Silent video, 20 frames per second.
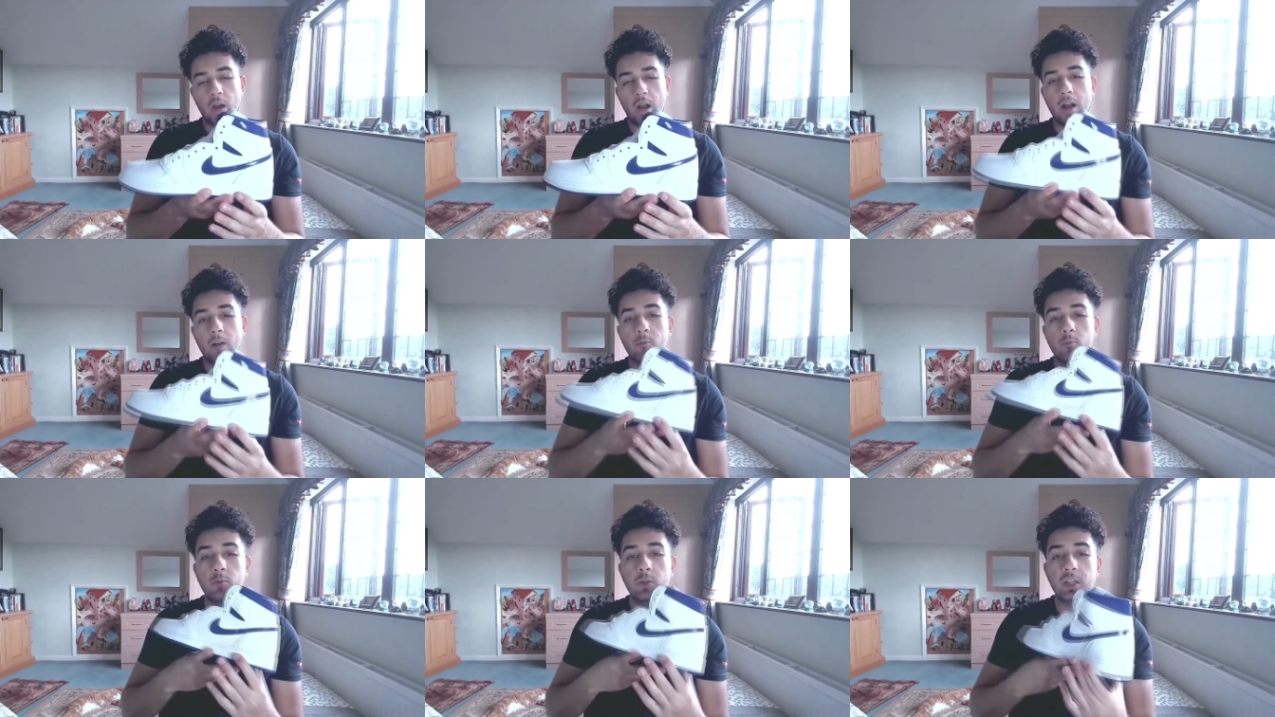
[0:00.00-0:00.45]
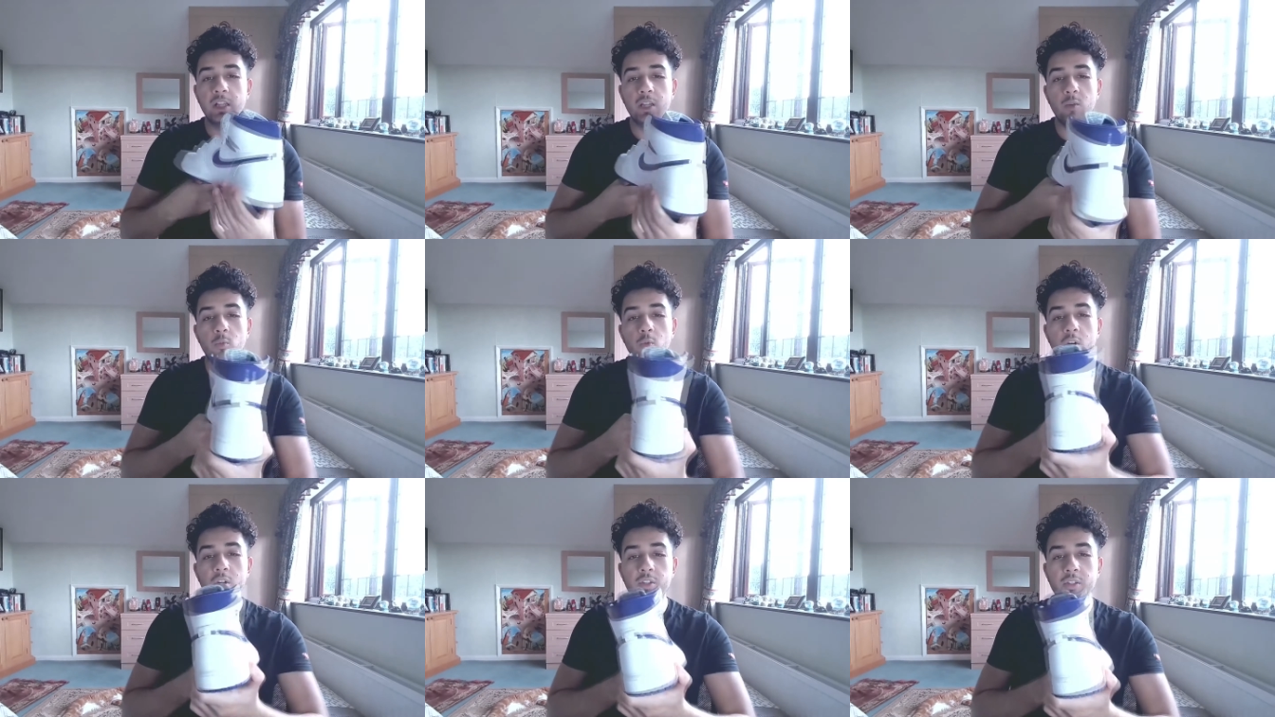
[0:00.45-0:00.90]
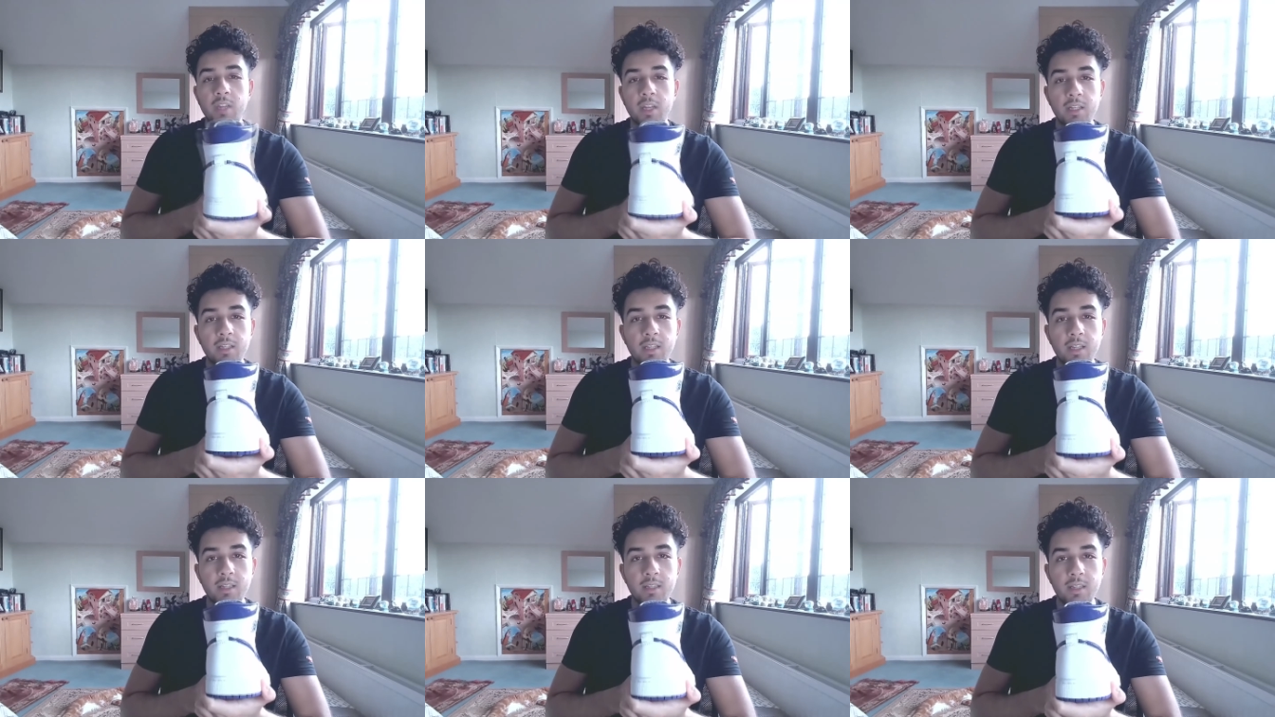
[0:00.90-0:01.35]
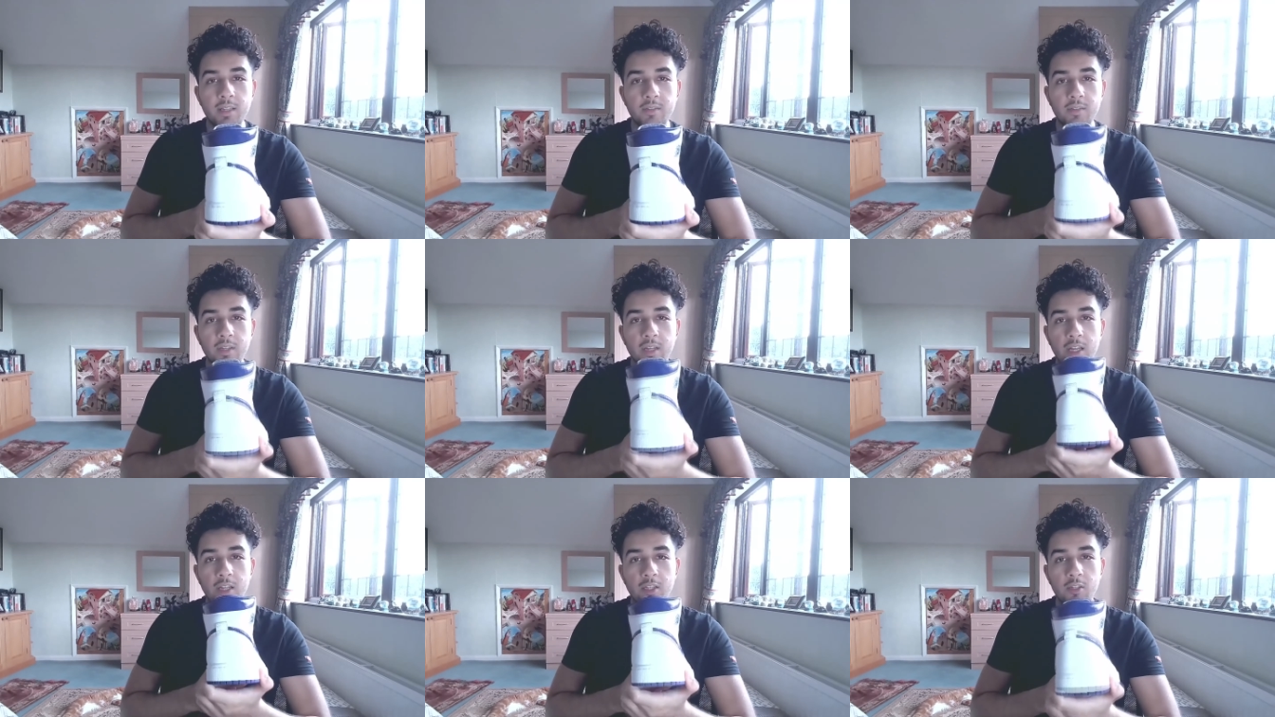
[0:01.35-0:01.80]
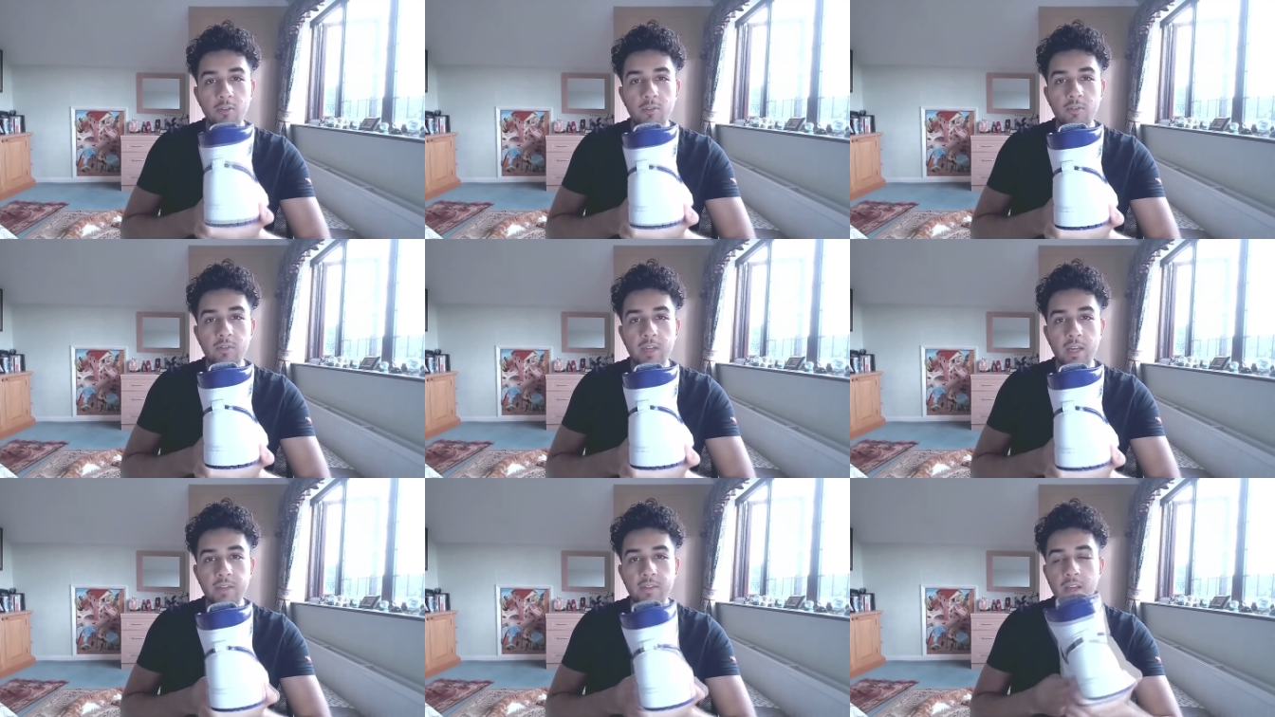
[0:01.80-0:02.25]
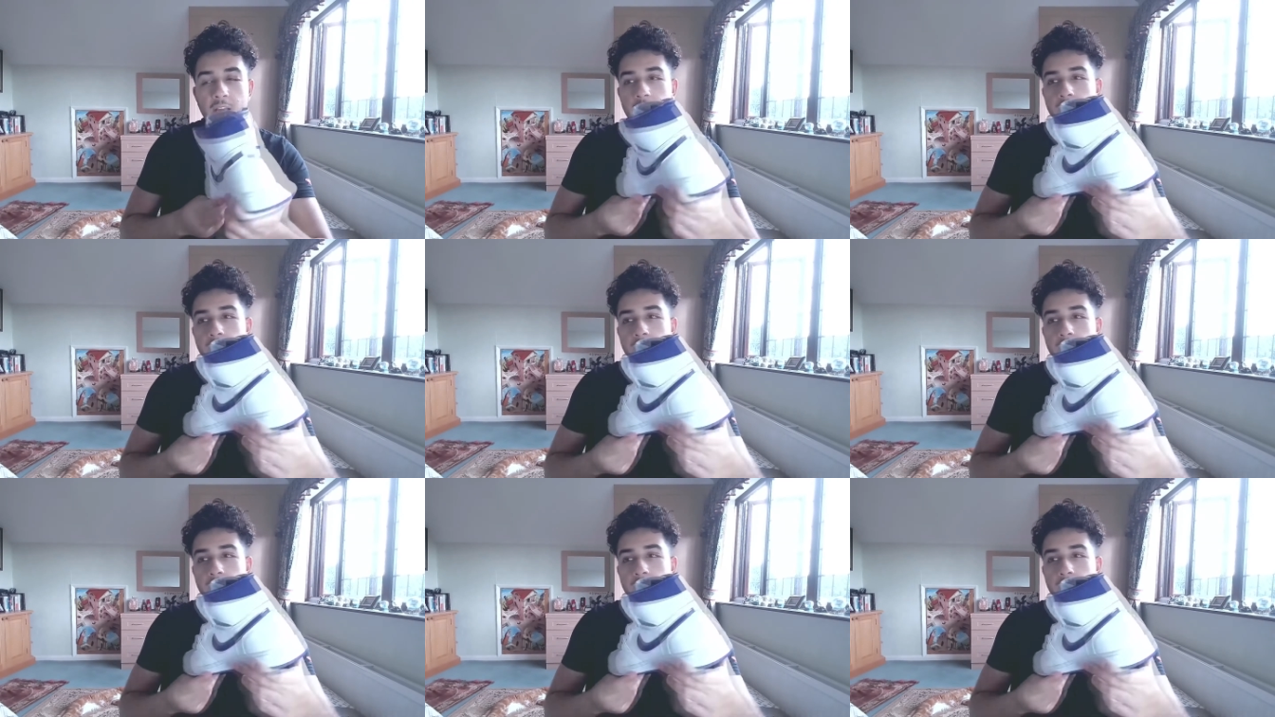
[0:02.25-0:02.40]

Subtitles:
I really wish they did this in a dude sizing.